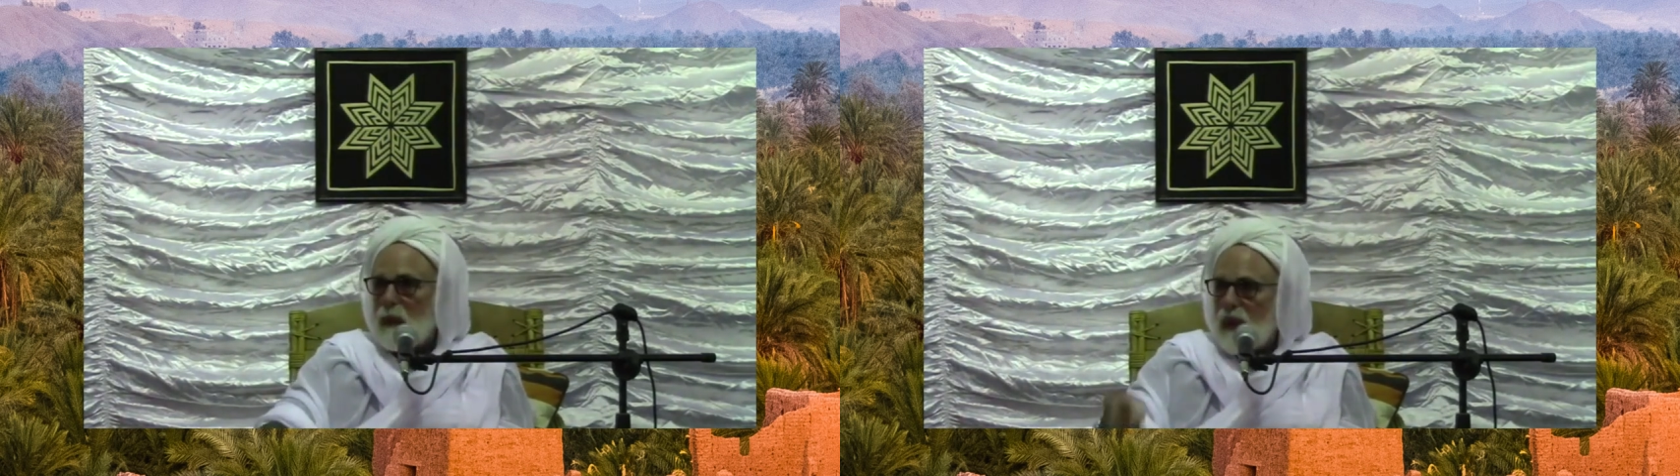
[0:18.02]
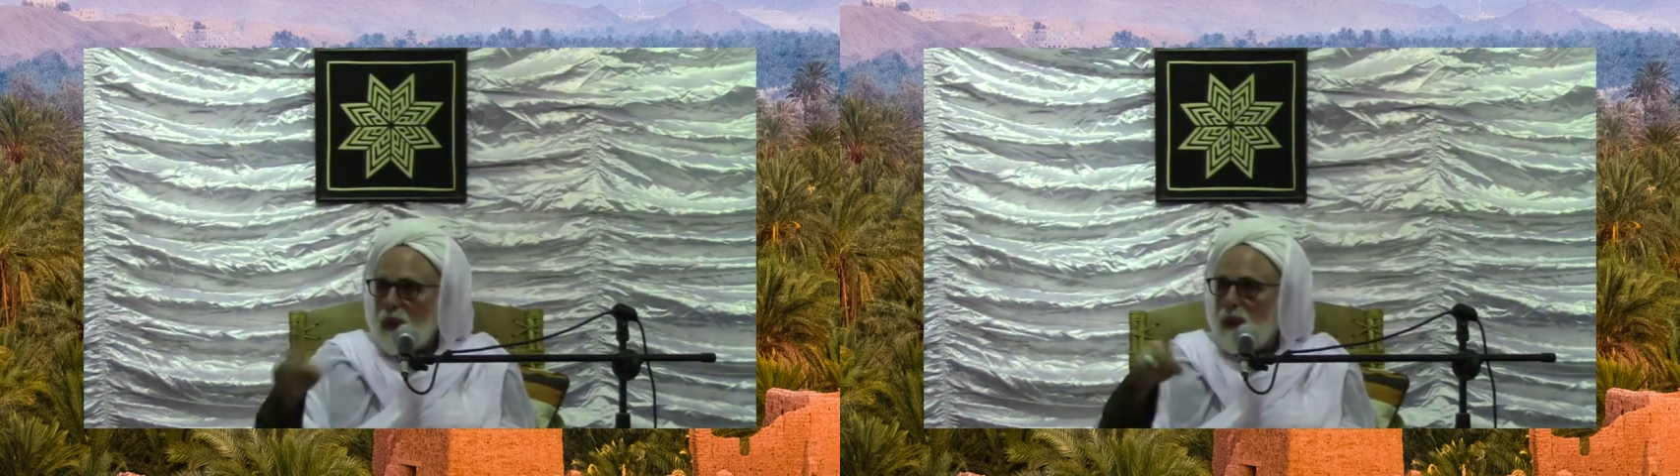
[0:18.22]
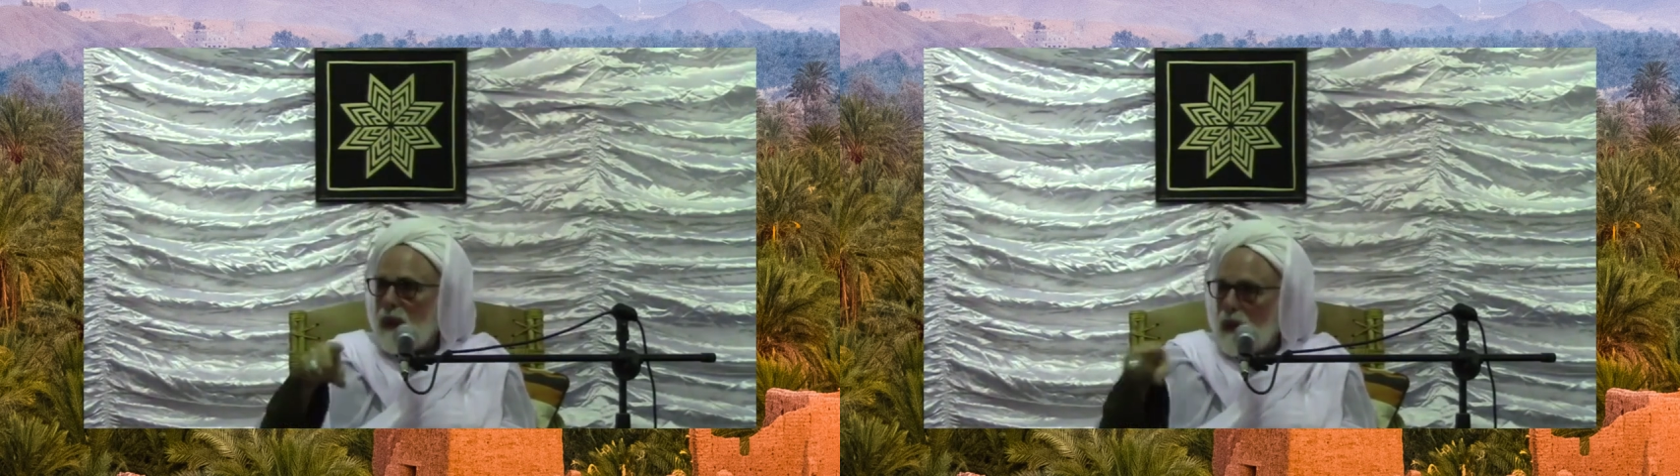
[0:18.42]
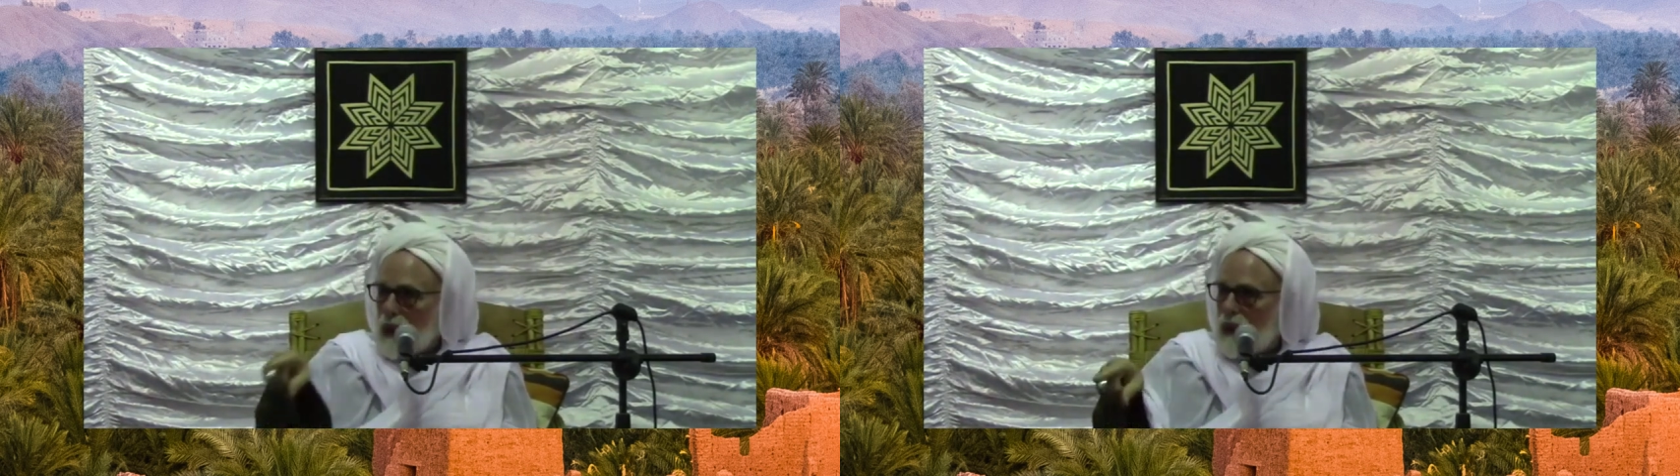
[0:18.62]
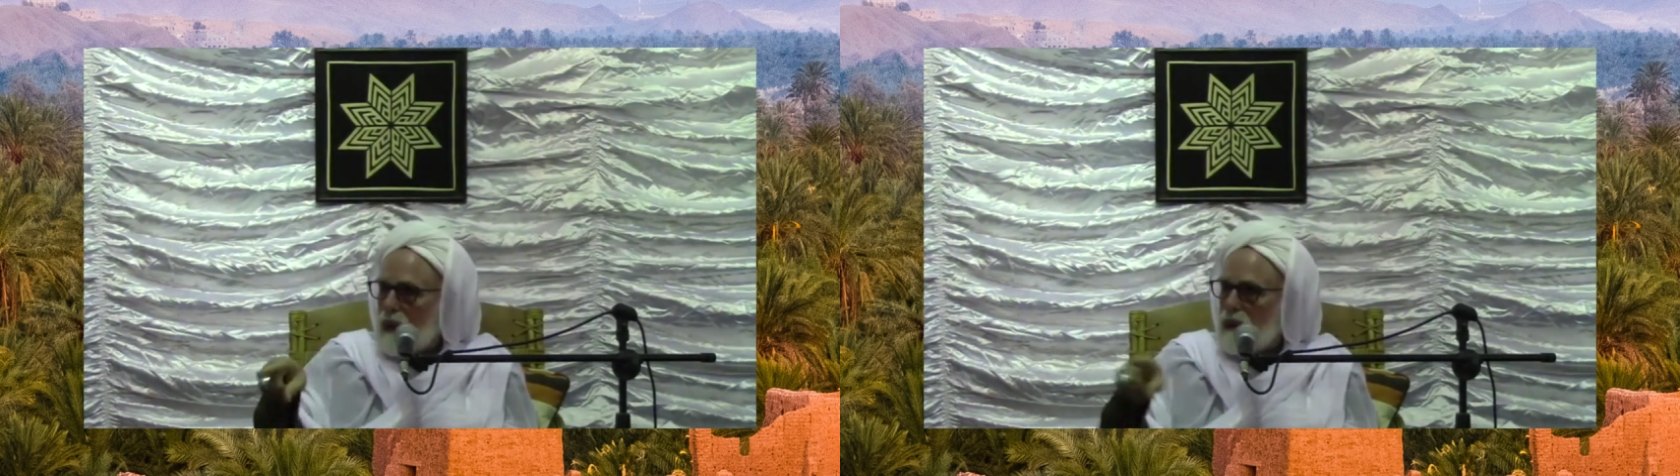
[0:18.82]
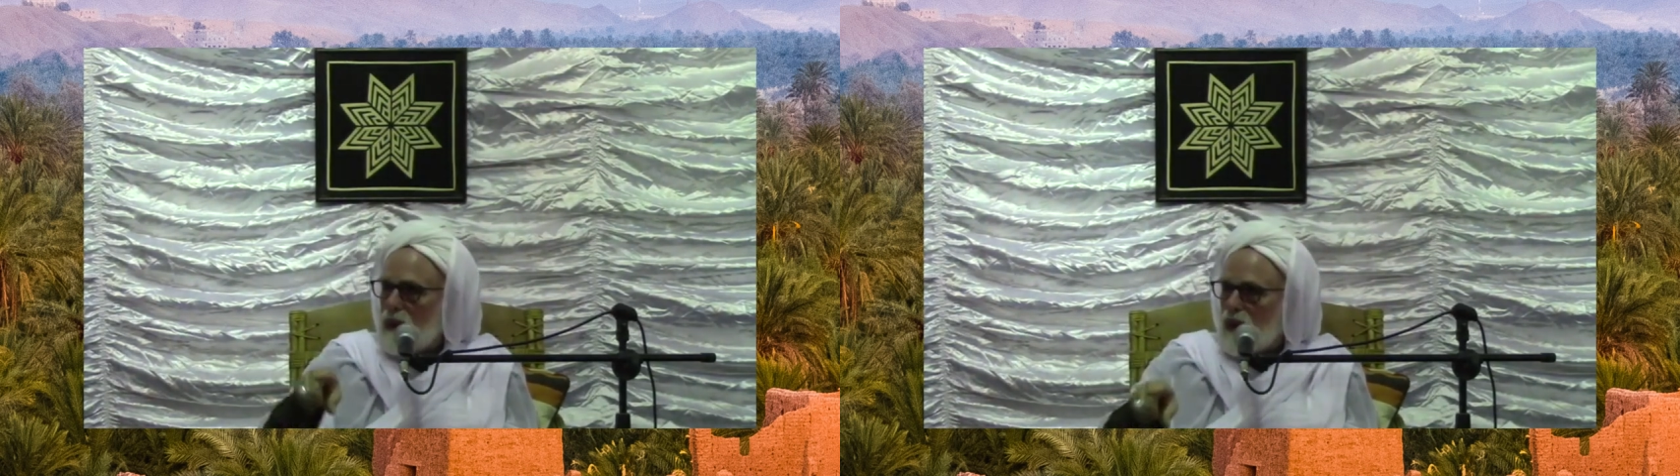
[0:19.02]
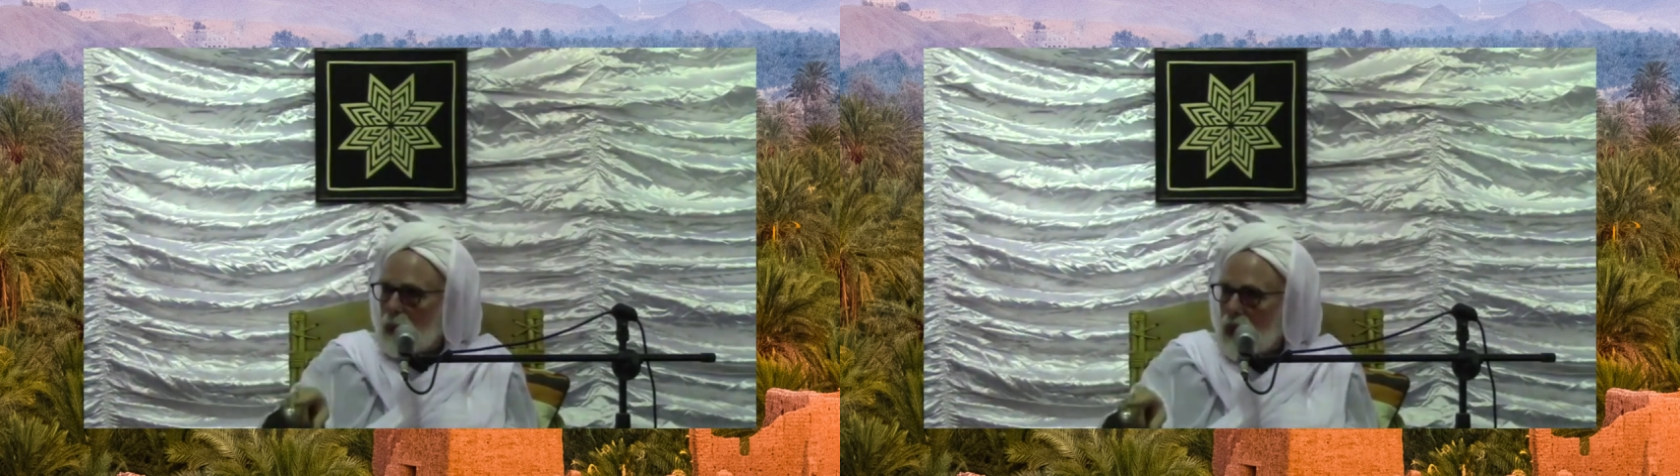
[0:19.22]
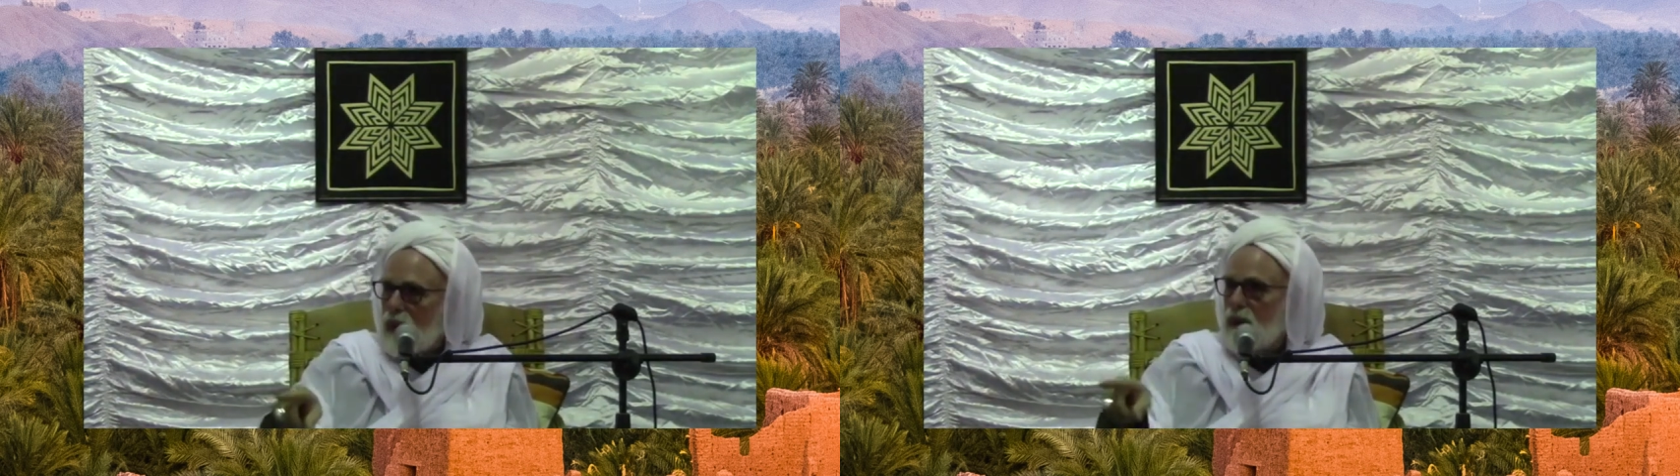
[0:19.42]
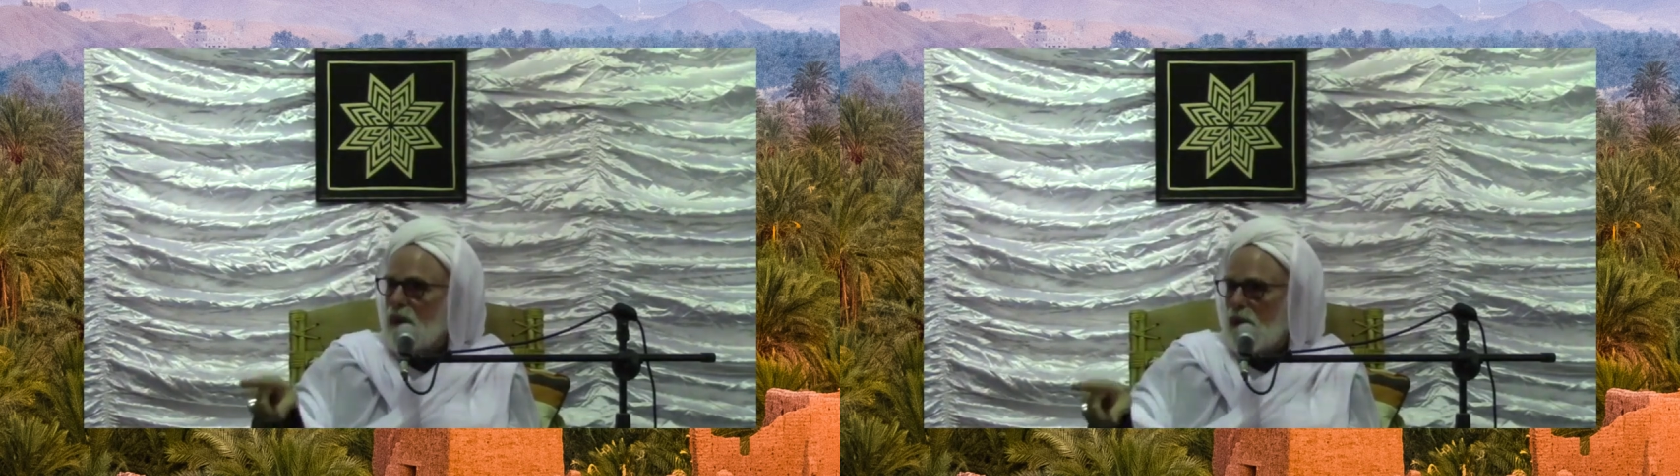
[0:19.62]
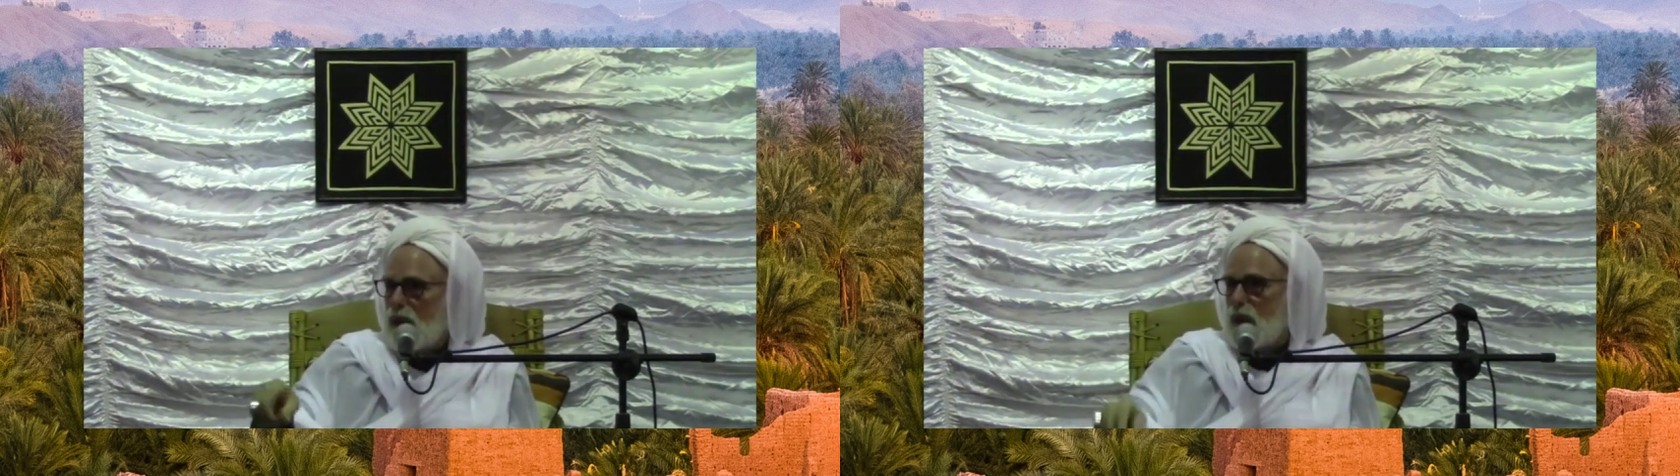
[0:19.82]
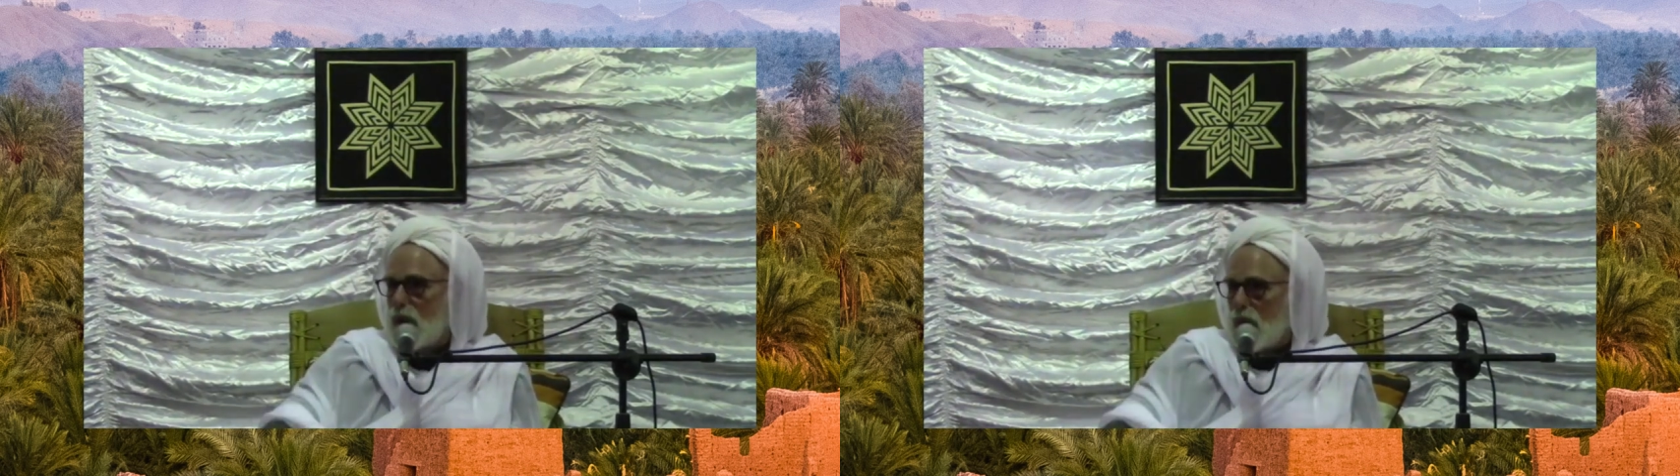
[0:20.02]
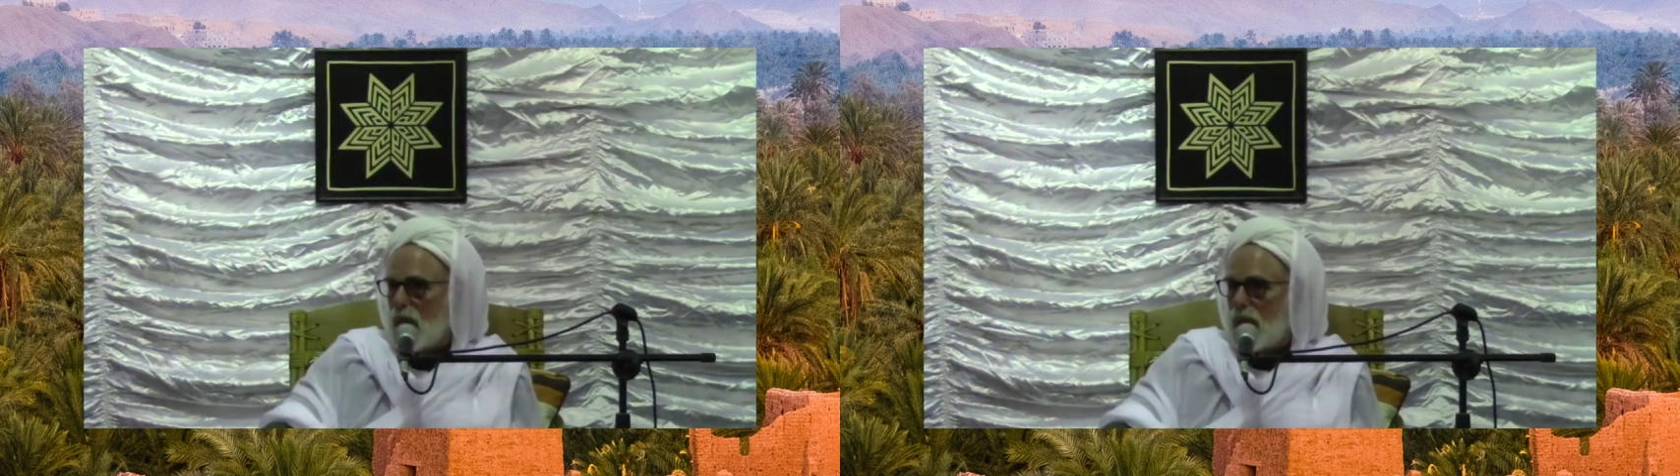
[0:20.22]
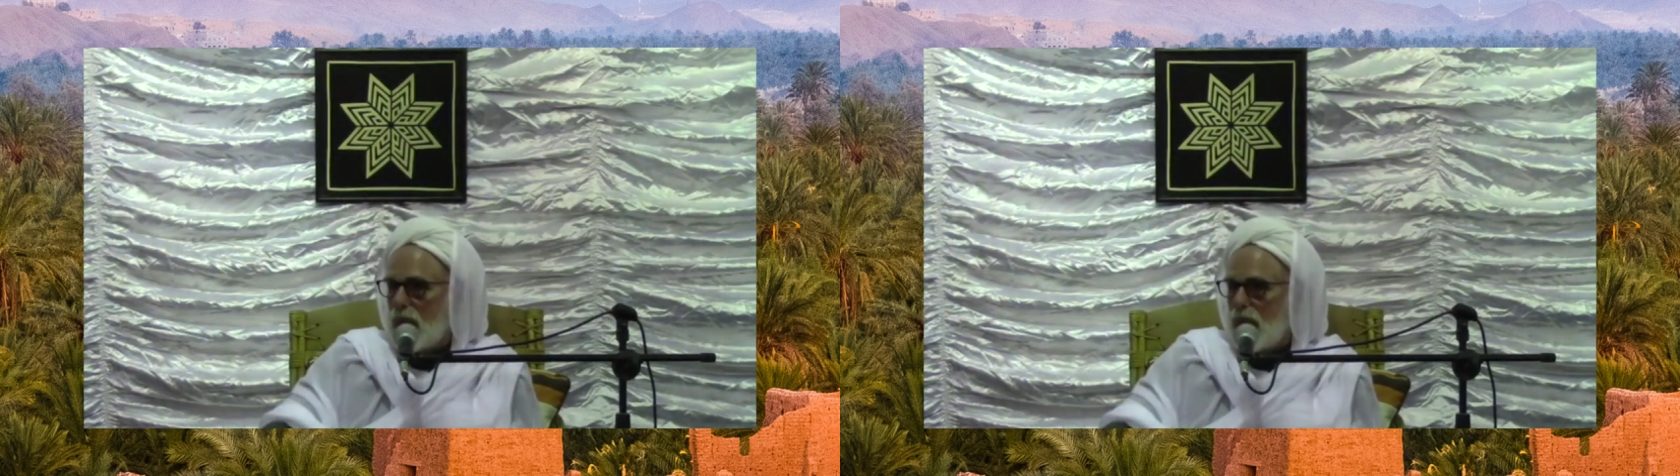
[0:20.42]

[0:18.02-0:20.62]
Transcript: Beauty is the splendor of truth.